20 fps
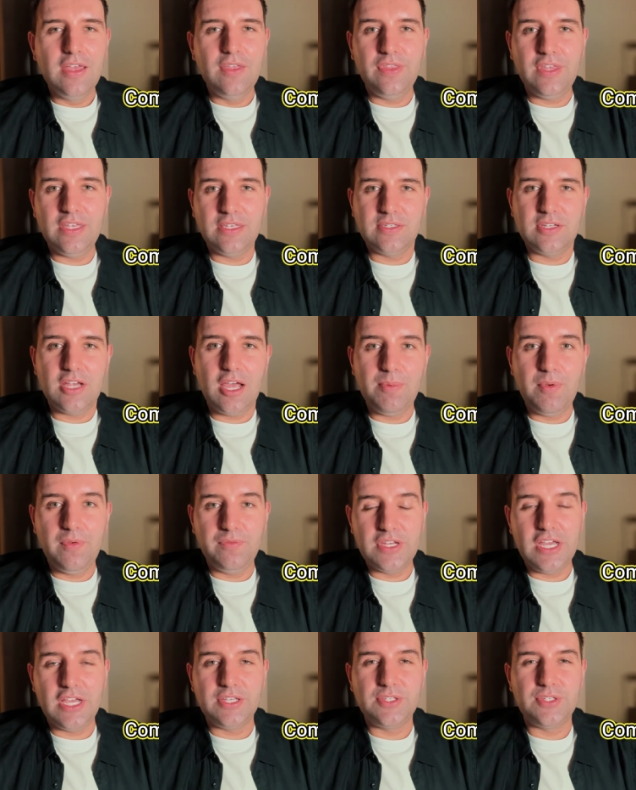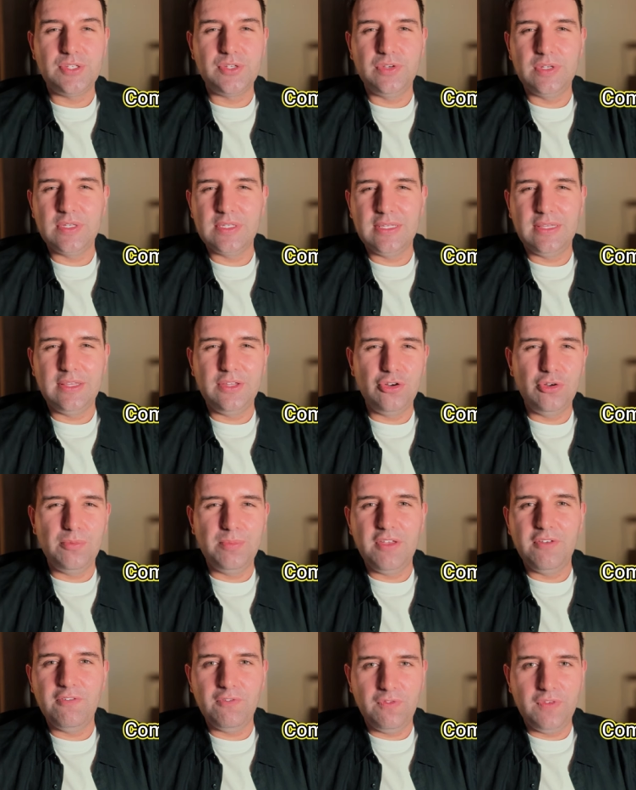This type of texture is a little
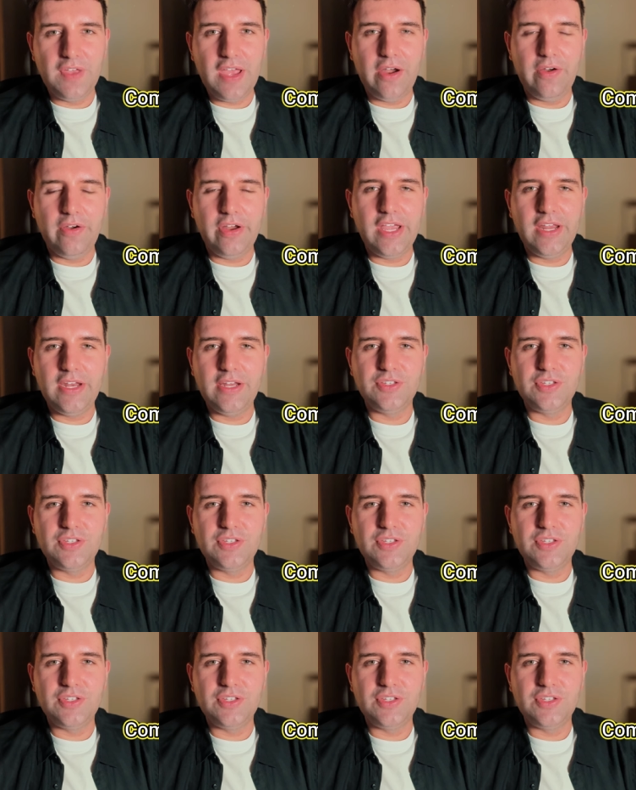bit varied.